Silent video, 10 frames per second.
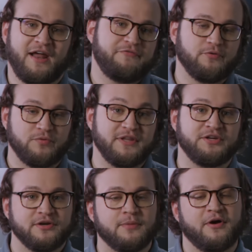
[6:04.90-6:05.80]
And I feel really
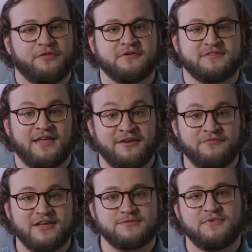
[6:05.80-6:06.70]
good about that
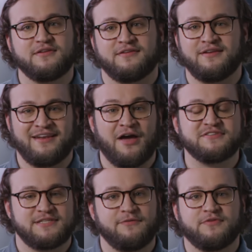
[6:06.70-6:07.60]
investment and how
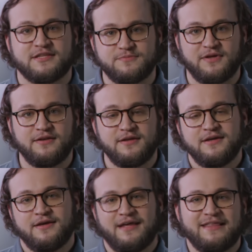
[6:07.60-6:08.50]
safe that's been.
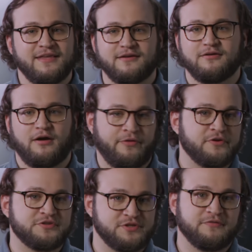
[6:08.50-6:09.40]
And I think
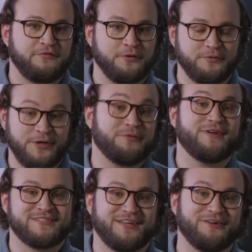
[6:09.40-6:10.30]
others should feel equally
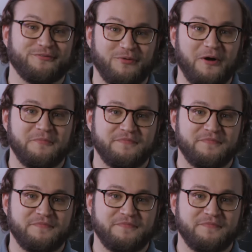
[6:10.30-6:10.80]
excited as well.